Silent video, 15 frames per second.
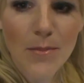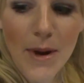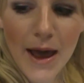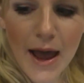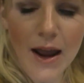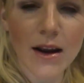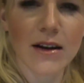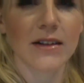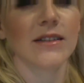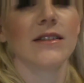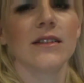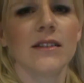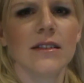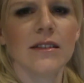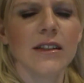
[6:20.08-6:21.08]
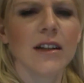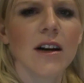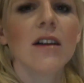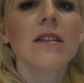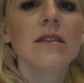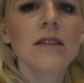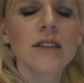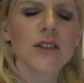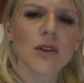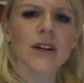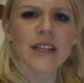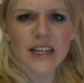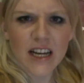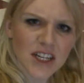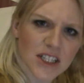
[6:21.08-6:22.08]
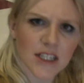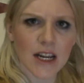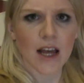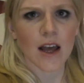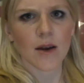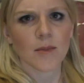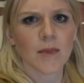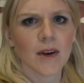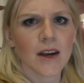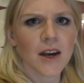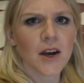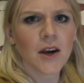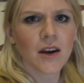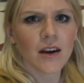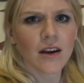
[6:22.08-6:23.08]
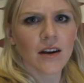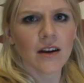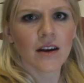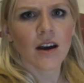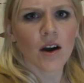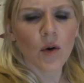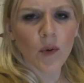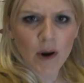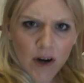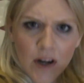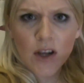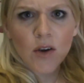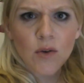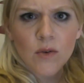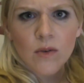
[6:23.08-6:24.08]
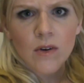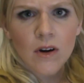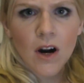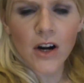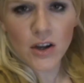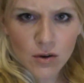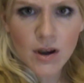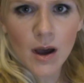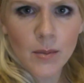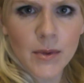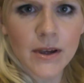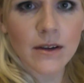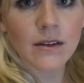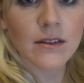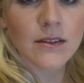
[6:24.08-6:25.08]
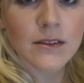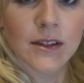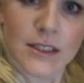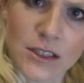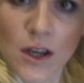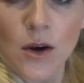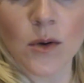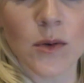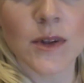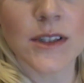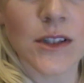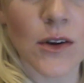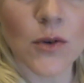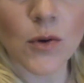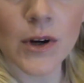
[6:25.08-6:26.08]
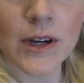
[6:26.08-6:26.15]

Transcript: Back, because, you know, it's orientation time. Where are you? Are you coming? Let's go. Let's go to